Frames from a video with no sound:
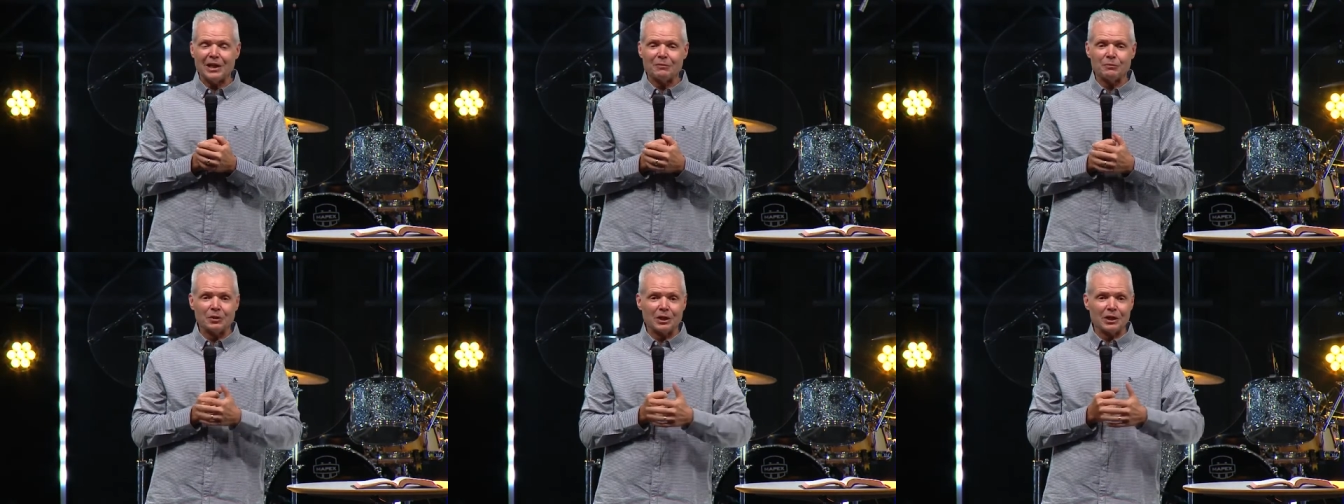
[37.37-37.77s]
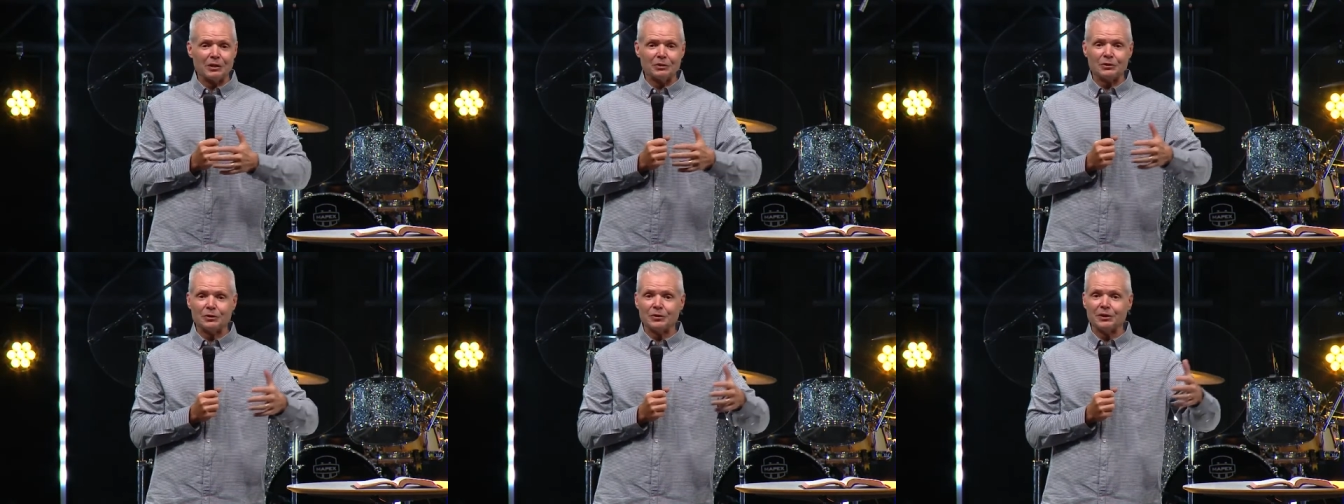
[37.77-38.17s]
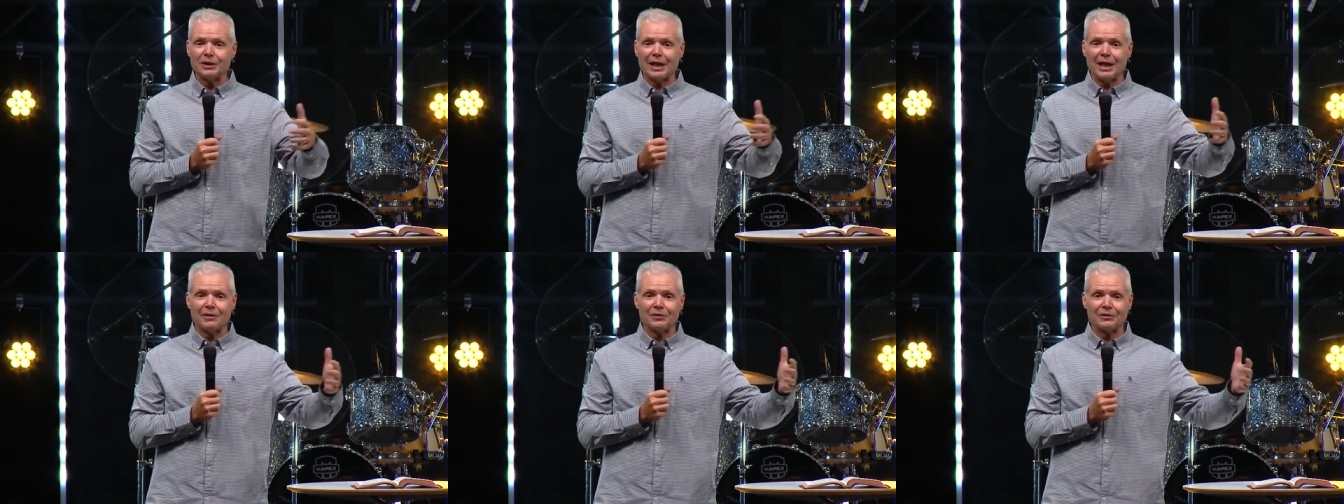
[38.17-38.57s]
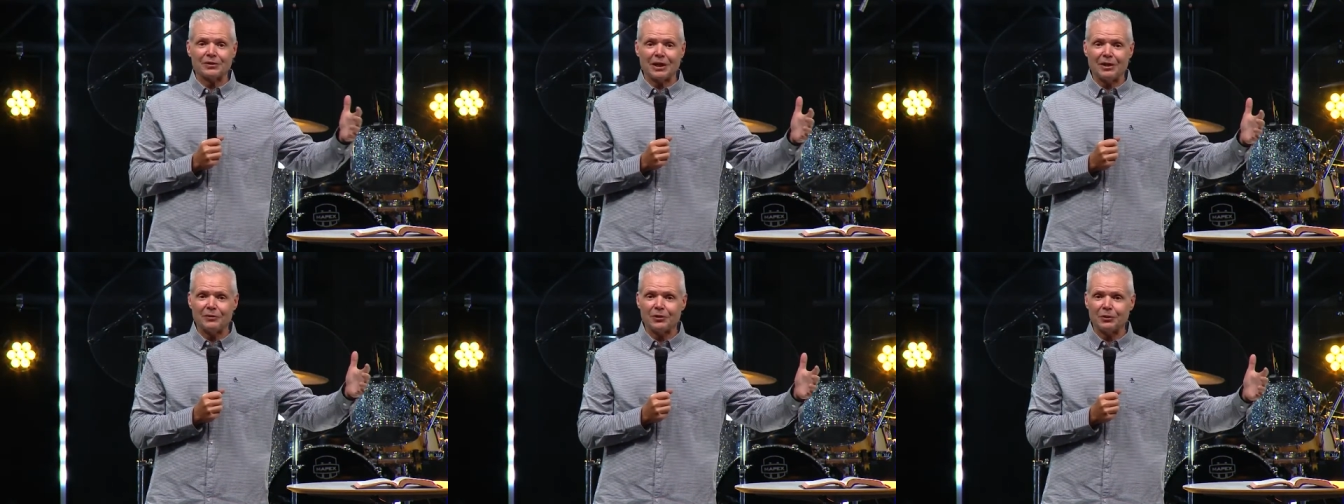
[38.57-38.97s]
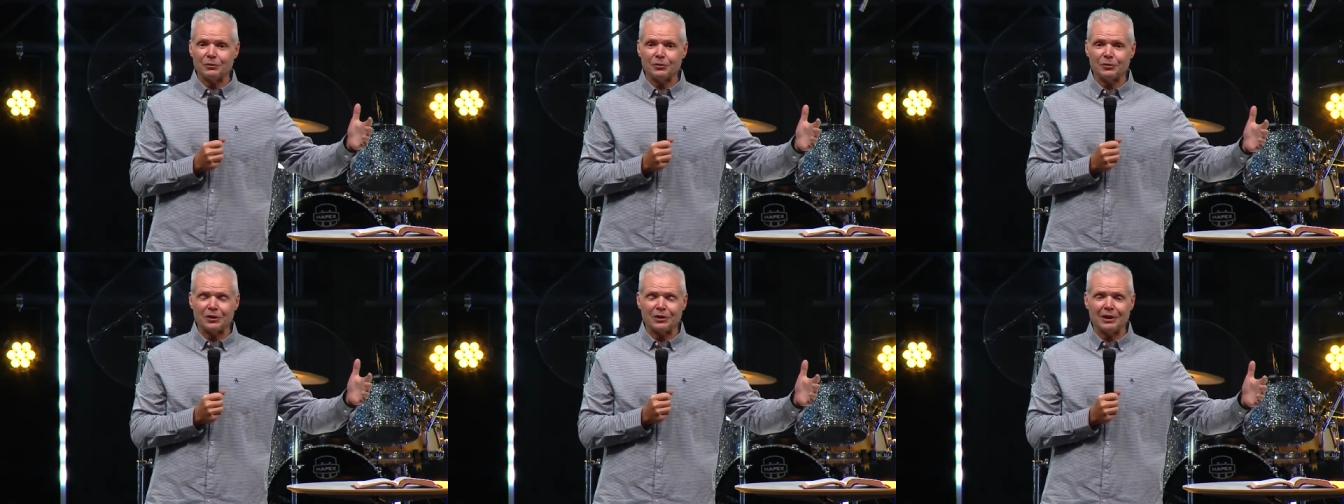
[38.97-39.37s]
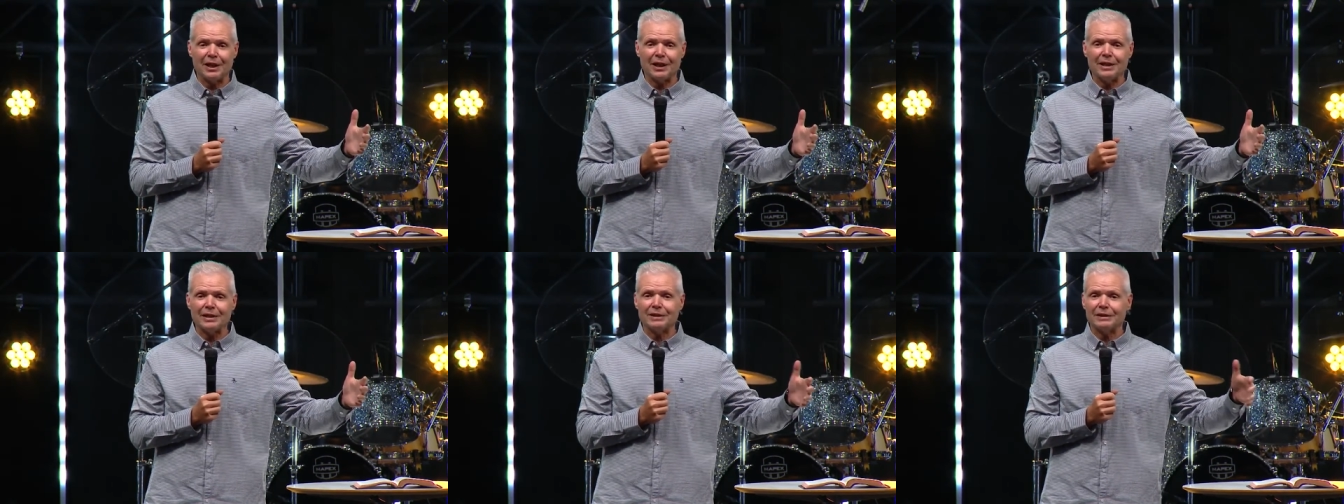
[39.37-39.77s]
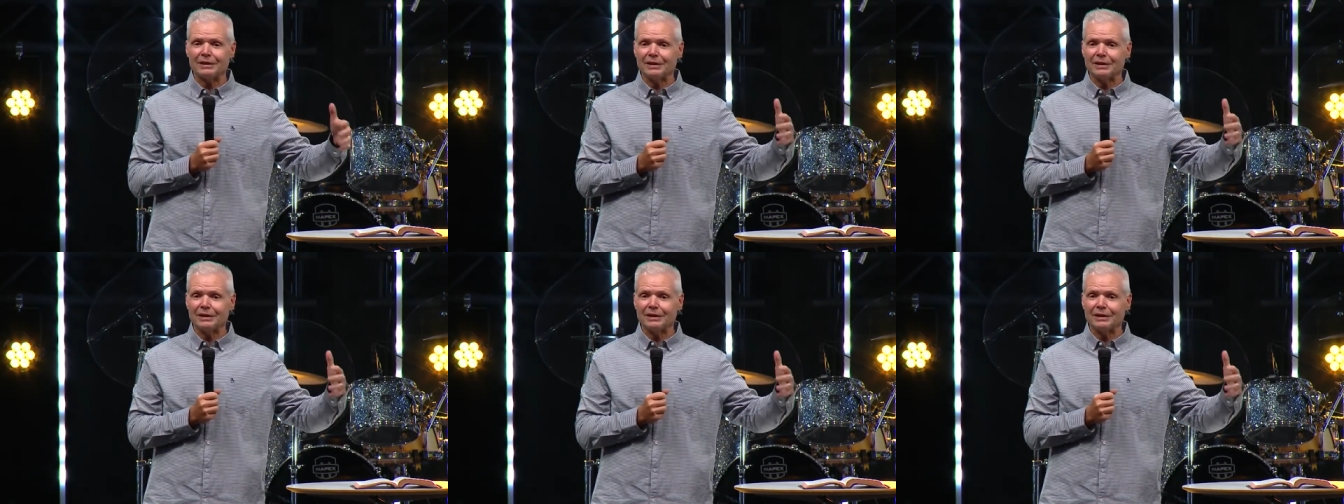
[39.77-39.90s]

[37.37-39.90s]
and we're going to do it out at South Holston Lake,